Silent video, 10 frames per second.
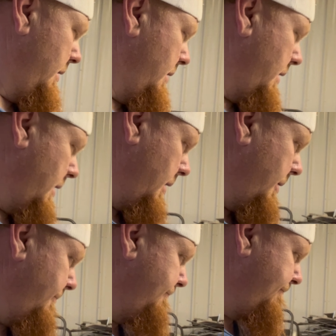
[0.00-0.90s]

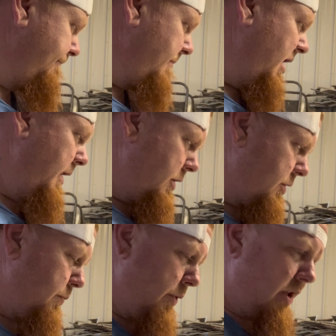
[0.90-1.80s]
um, and then
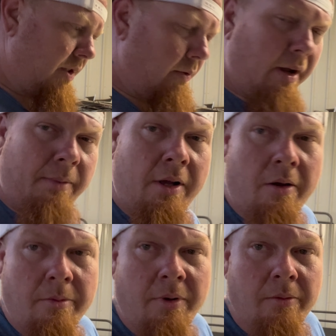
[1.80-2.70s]
re ceramic
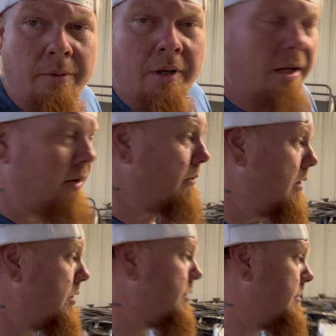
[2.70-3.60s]
coated, but we were kind of in a
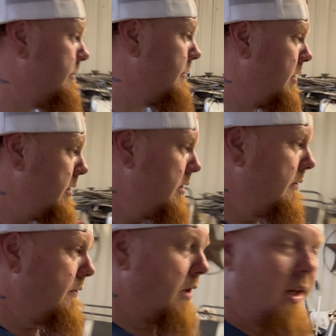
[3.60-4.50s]
rush
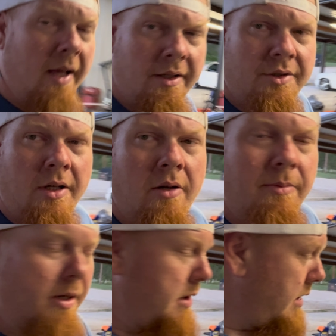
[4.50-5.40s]
for the last show.
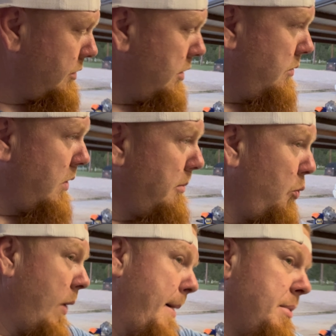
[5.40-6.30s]
But uh, I'll show you what I'm gonna
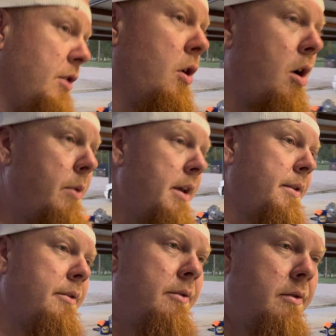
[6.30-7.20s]
wrap the car with.
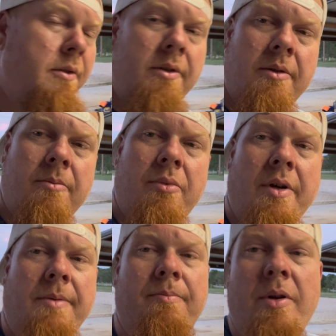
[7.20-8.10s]

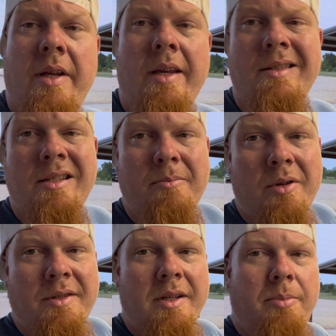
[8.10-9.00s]
Pretty, pretty easy and
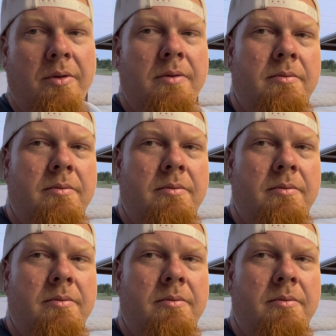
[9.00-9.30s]
pretty simple.